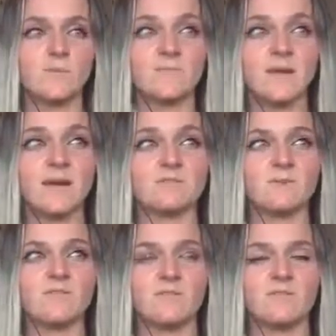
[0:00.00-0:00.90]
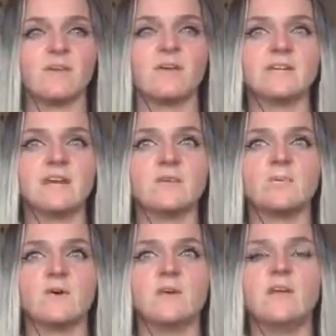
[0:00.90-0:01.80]
perhaps with their third eye.
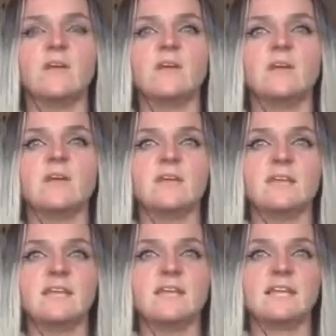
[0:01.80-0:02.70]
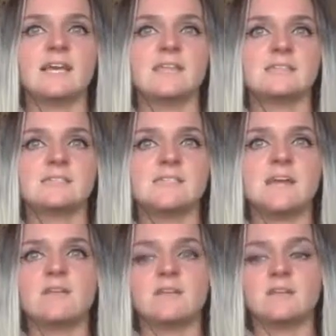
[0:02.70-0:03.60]
But yeah, like,
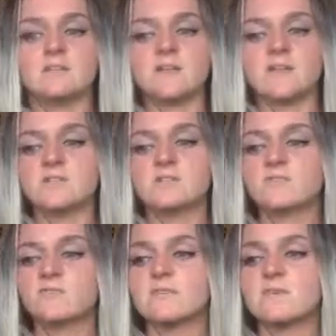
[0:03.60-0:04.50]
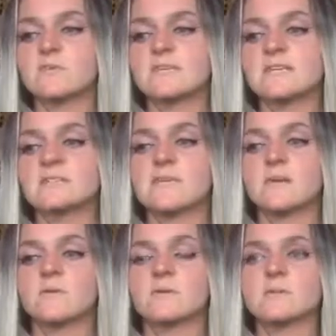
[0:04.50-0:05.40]
sound can, it's just a frequency.
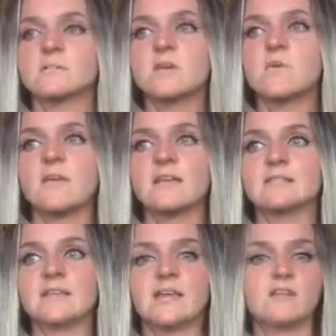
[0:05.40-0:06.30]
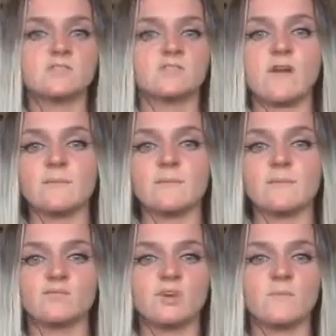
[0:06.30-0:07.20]
So is like trapped
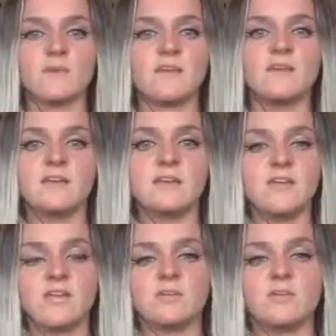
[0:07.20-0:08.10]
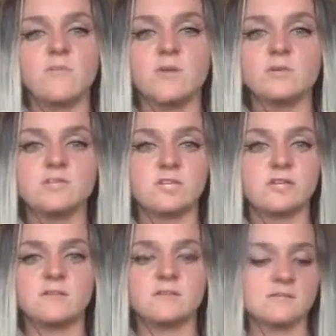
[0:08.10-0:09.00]
trauma, your
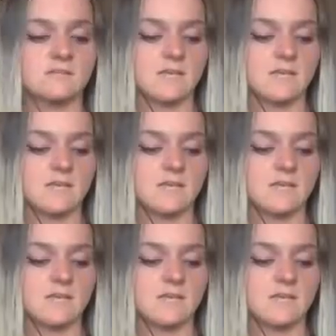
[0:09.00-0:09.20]
emotions,